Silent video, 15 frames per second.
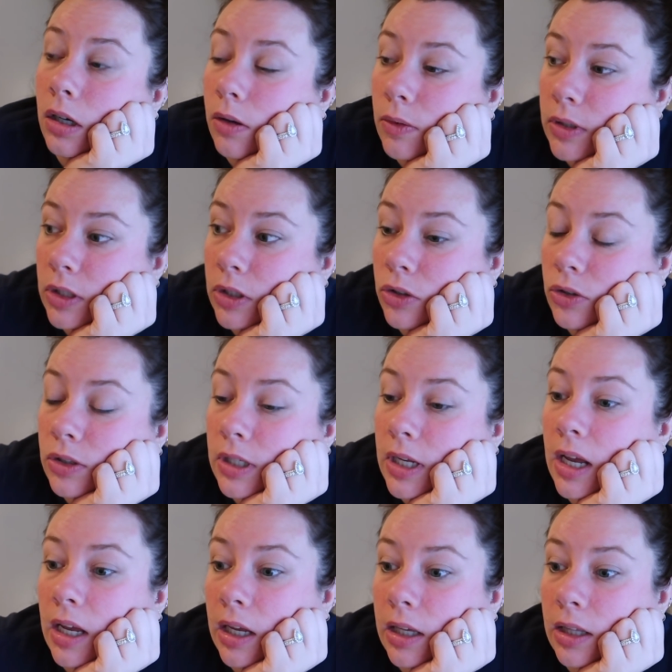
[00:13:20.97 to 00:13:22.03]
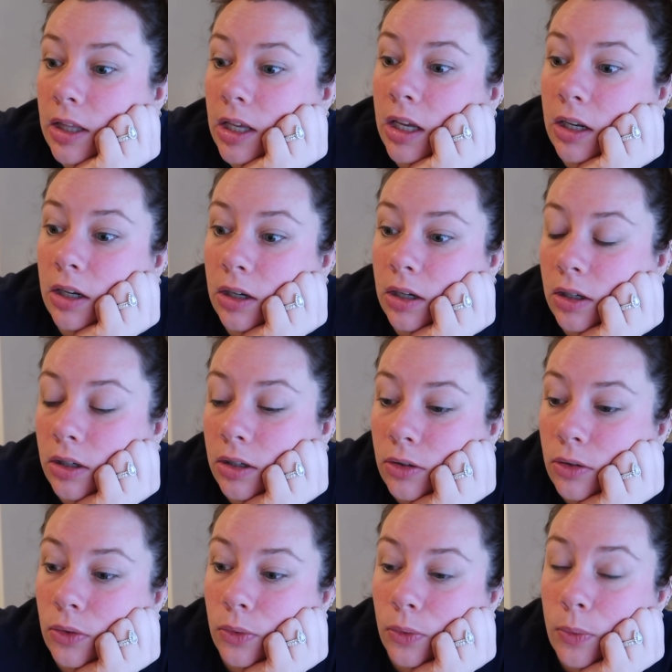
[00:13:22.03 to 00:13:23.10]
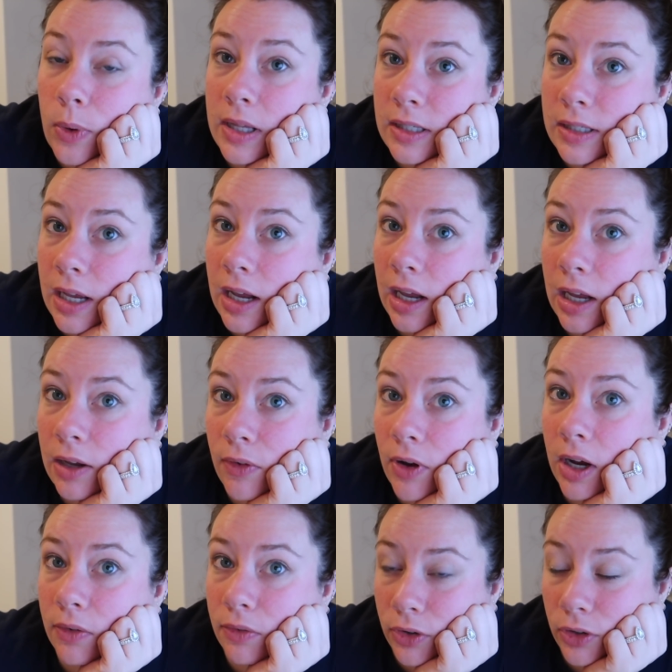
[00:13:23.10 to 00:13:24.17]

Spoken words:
was it Tuesday? Then Wednesday I have off,